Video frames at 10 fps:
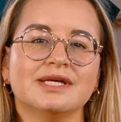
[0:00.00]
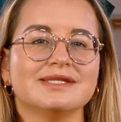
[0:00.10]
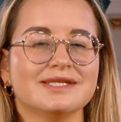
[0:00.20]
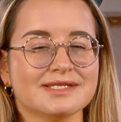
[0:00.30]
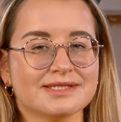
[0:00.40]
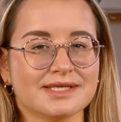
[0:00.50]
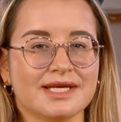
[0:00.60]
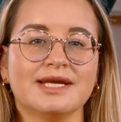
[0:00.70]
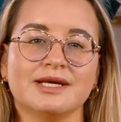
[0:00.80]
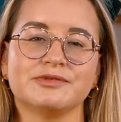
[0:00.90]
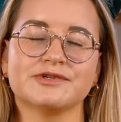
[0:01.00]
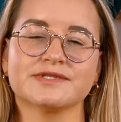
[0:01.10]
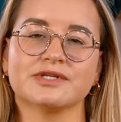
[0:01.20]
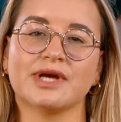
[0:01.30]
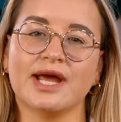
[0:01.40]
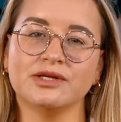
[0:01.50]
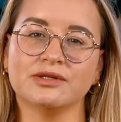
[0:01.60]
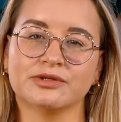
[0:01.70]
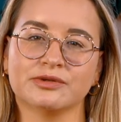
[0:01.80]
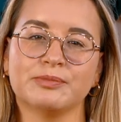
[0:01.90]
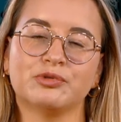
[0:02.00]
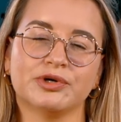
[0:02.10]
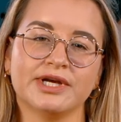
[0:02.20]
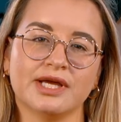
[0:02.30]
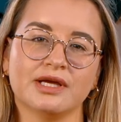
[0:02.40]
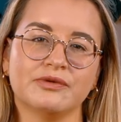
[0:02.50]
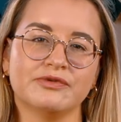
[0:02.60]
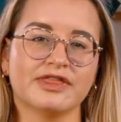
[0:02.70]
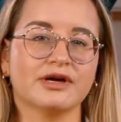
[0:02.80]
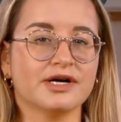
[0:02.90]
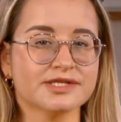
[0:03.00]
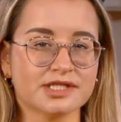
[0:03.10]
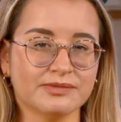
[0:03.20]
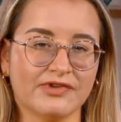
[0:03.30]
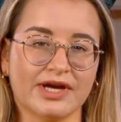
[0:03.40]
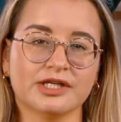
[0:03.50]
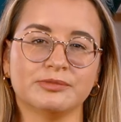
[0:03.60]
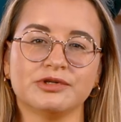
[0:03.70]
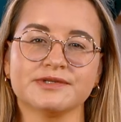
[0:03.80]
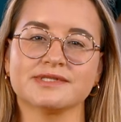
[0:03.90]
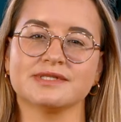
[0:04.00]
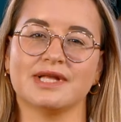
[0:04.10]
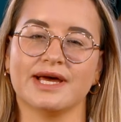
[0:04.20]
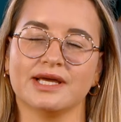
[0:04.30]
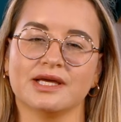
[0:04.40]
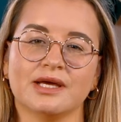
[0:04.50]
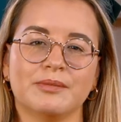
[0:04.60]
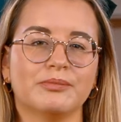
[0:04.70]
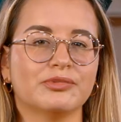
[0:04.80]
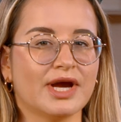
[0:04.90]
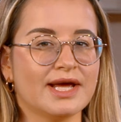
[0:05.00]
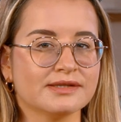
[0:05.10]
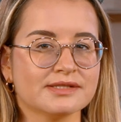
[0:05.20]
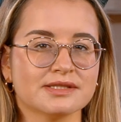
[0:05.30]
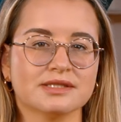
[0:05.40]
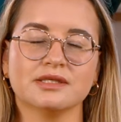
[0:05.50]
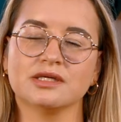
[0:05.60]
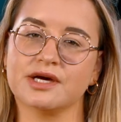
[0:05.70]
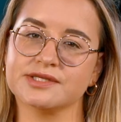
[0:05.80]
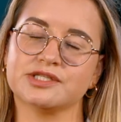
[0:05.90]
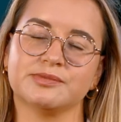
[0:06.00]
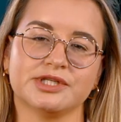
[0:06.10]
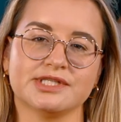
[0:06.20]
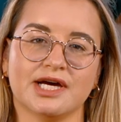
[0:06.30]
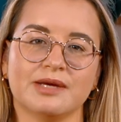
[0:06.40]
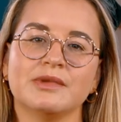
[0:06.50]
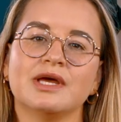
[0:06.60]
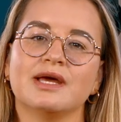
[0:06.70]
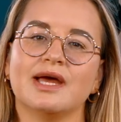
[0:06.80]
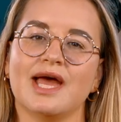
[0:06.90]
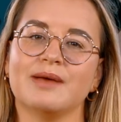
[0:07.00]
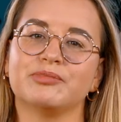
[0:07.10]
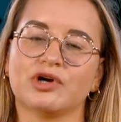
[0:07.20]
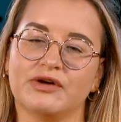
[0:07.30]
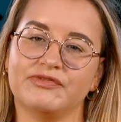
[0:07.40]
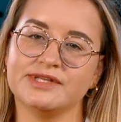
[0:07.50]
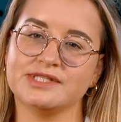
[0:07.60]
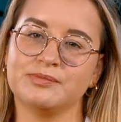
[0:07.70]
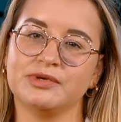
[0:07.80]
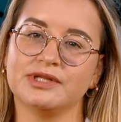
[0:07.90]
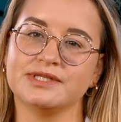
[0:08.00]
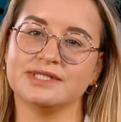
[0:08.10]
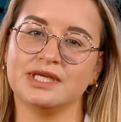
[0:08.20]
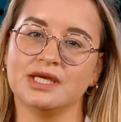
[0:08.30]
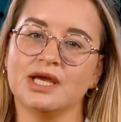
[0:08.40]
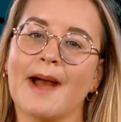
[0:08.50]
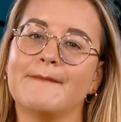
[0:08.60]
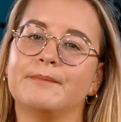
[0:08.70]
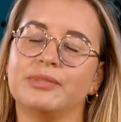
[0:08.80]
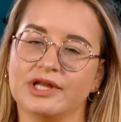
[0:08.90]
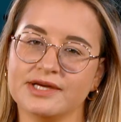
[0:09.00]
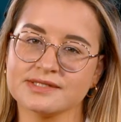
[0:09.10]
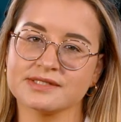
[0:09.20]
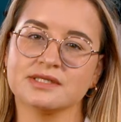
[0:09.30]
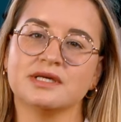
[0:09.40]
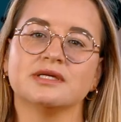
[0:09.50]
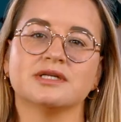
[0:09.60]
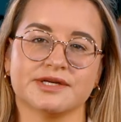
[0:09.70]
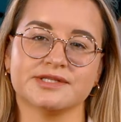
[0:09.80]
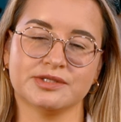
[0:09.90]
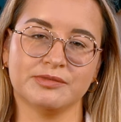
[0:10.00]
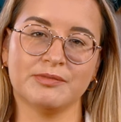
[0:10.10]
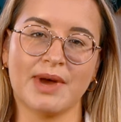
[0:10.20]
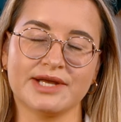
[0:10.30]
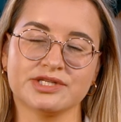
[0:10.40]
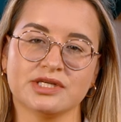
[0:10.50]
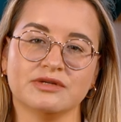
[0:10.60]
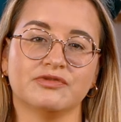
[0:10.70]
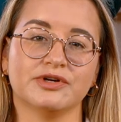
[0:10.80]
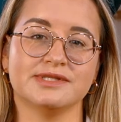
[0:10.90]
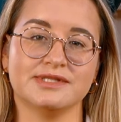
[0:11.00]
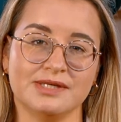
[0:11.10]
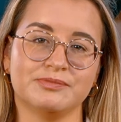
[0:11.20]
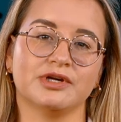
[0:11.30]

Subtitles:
This enables granular reporting with custom variables like brand, customer type, and profitability, plus customer matching for deeper